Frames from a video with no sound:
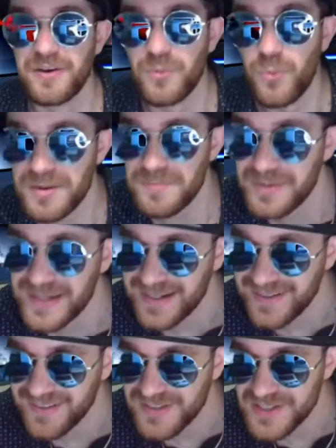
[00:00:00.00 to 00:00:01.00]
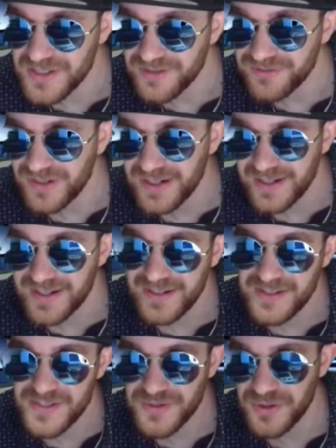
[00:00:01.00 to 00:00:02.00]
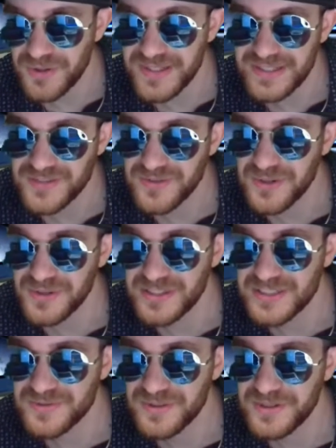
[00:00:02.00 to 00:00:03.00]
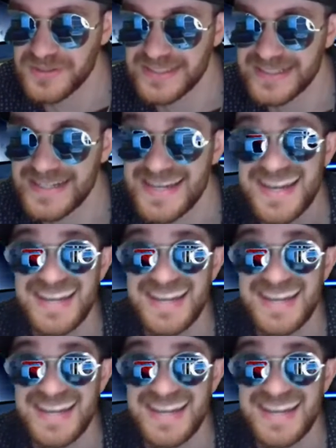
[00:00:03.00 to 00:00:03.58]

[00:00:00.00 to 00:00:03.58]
one pick so far. Scrolling.